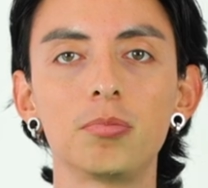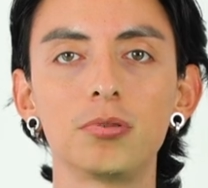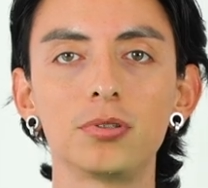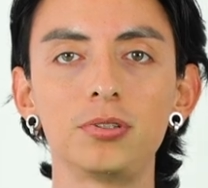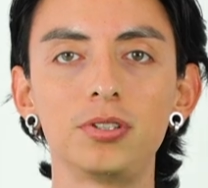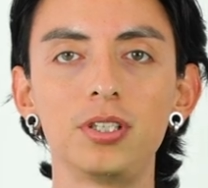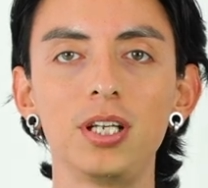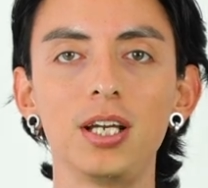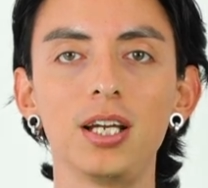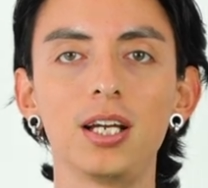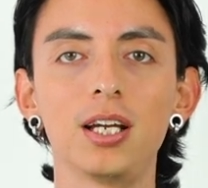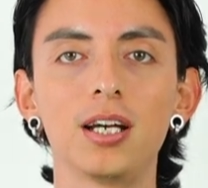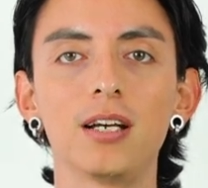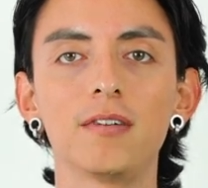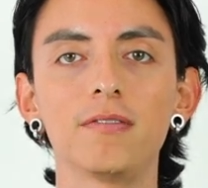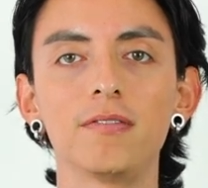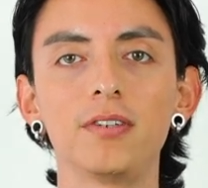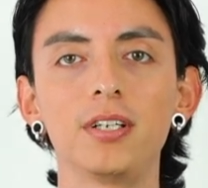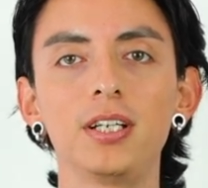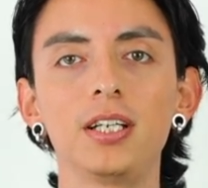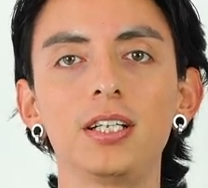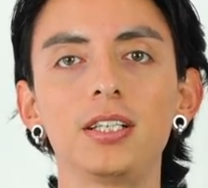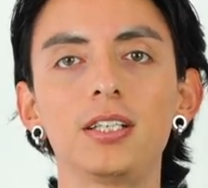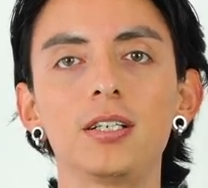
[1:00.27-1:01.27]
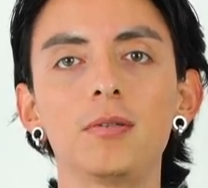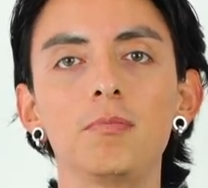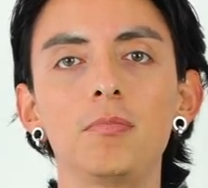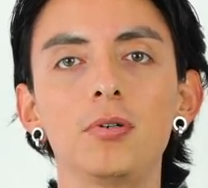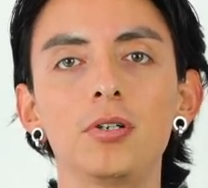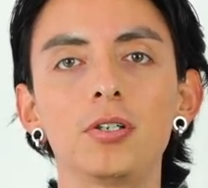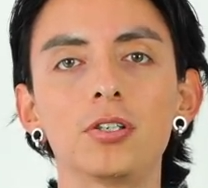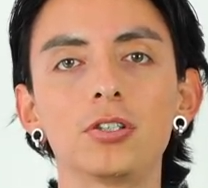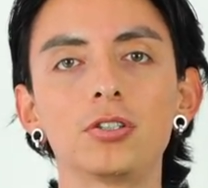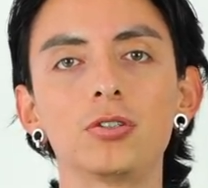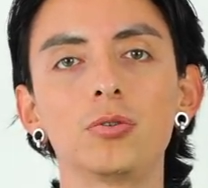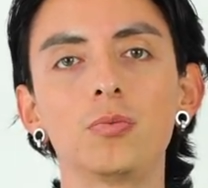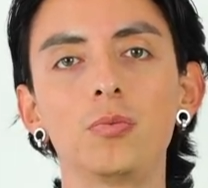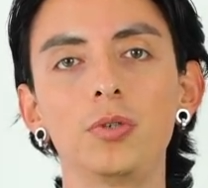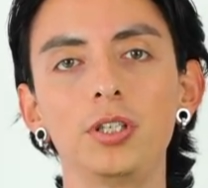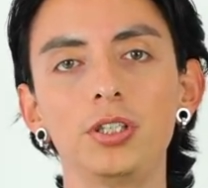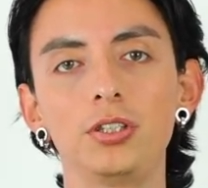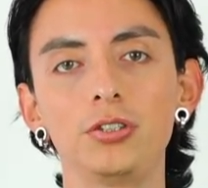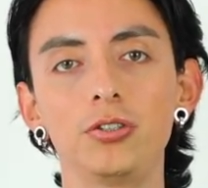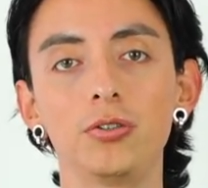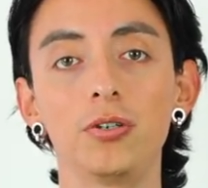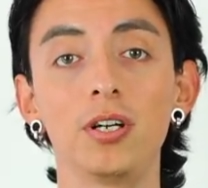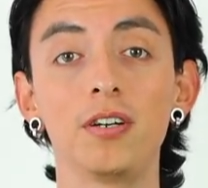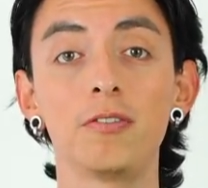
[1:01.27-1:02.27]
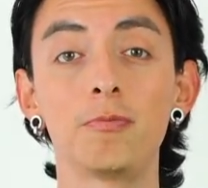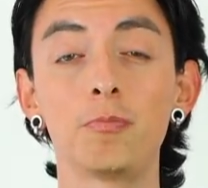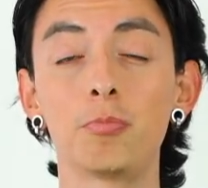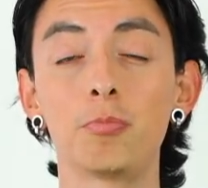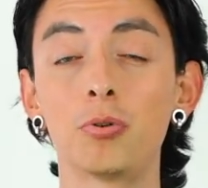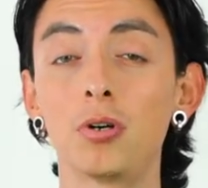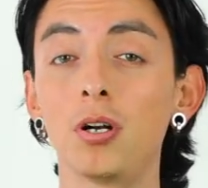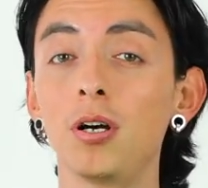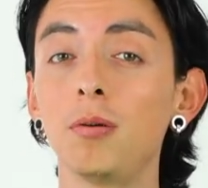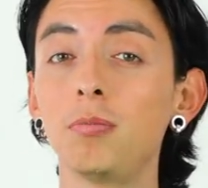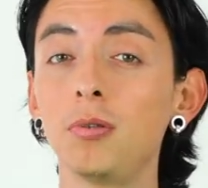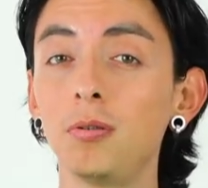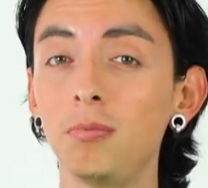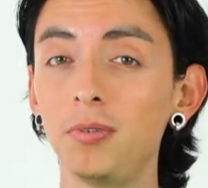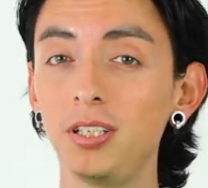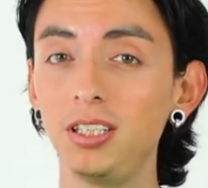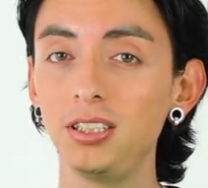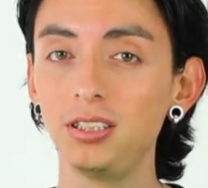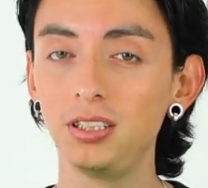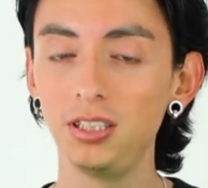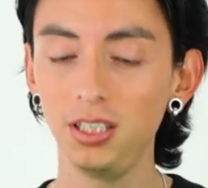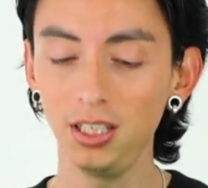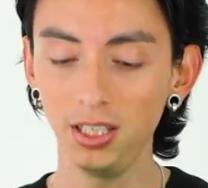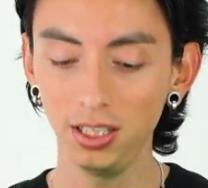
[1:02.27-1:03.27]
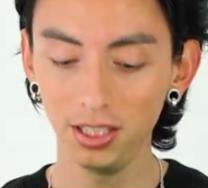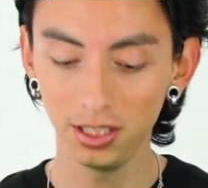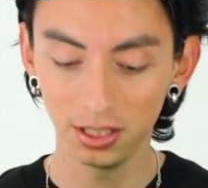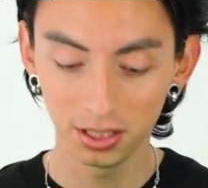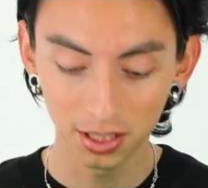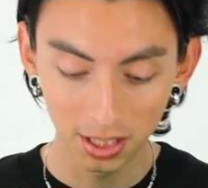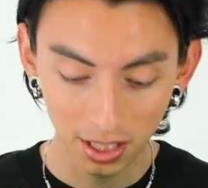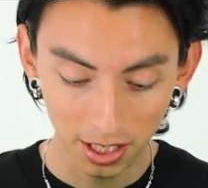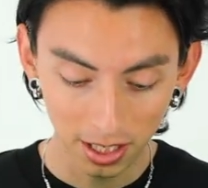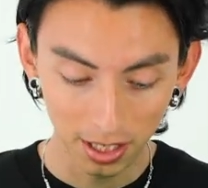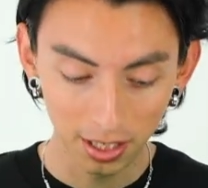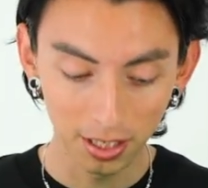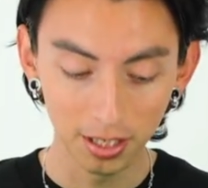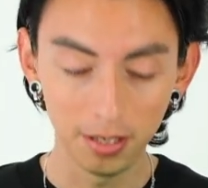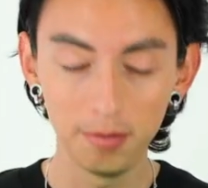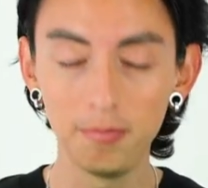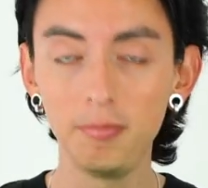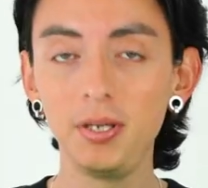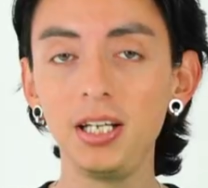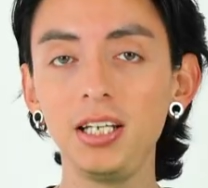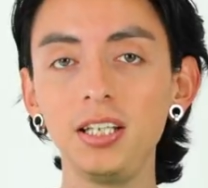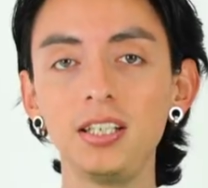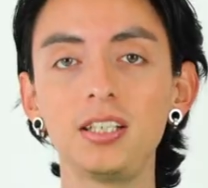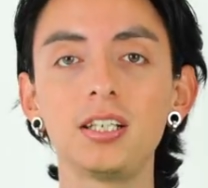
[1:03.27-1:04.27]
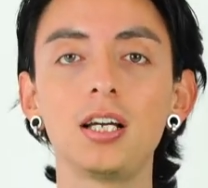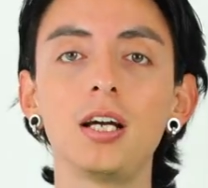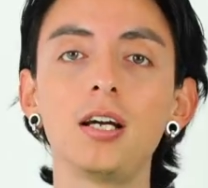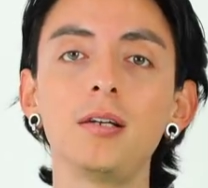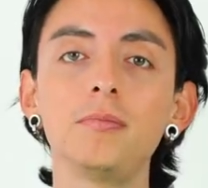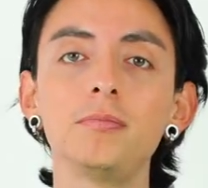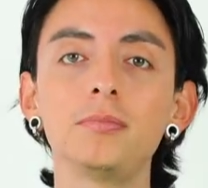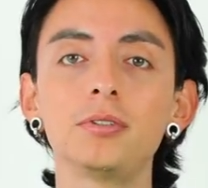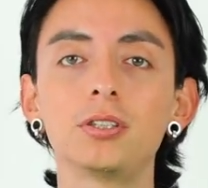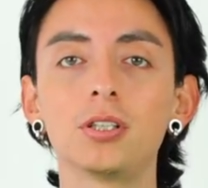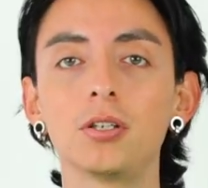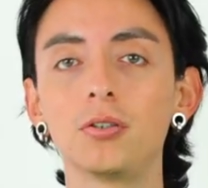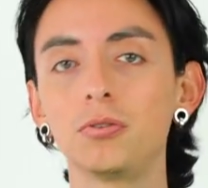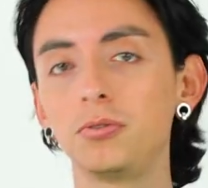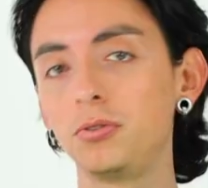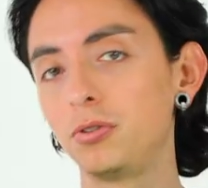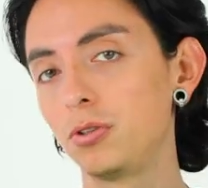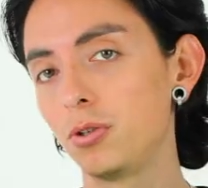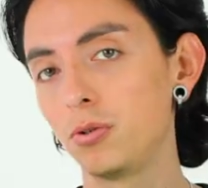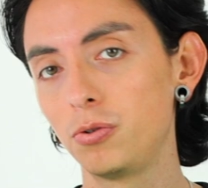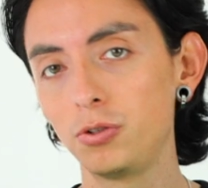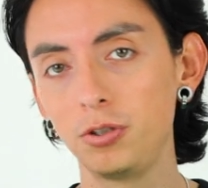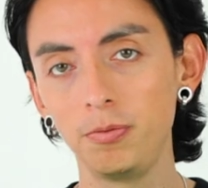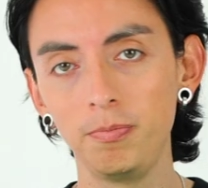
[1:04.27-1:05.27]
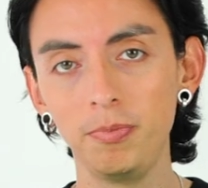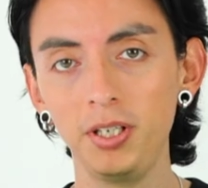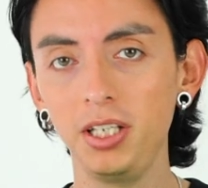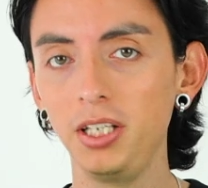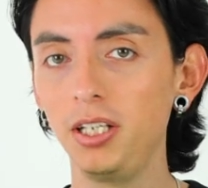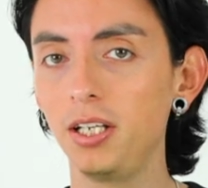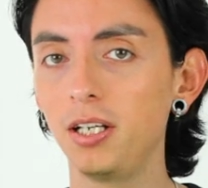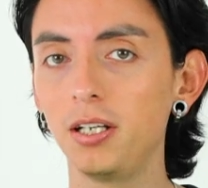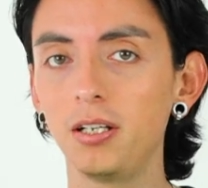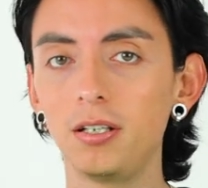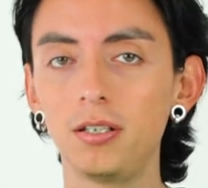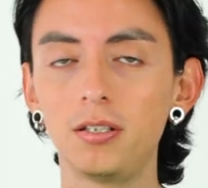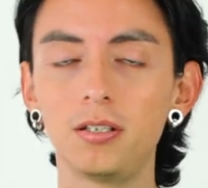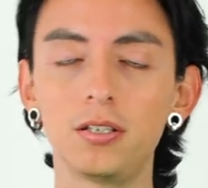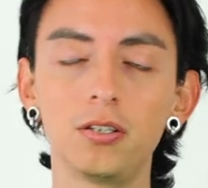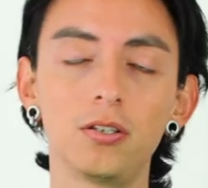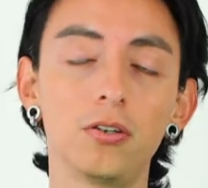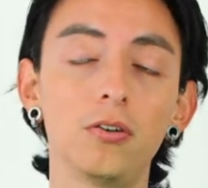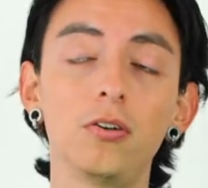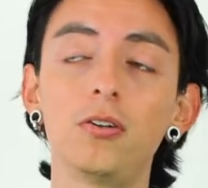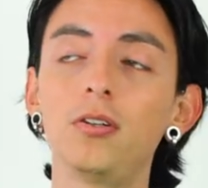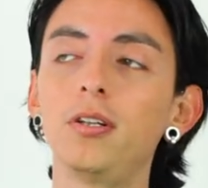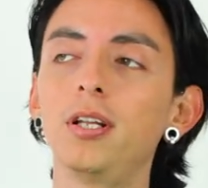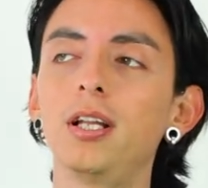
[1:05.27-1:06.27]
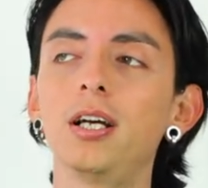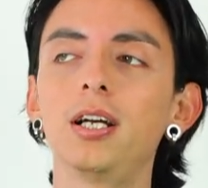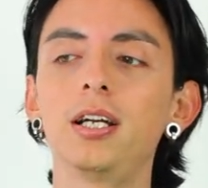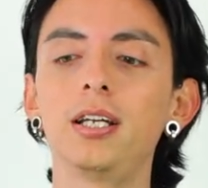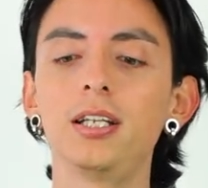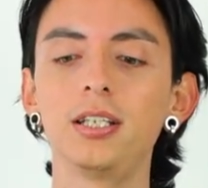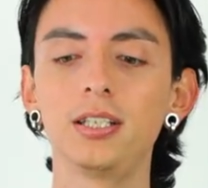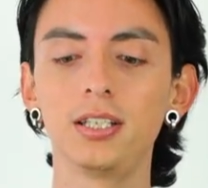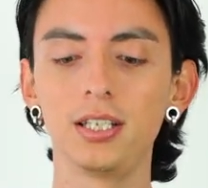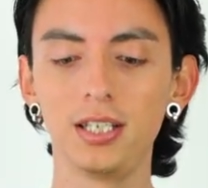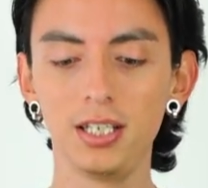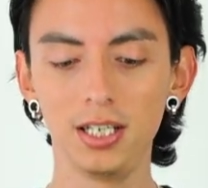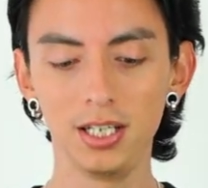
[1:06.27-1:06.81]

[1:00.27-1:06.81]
Bottega Veneta box, which you have probably seen many times on social media, online.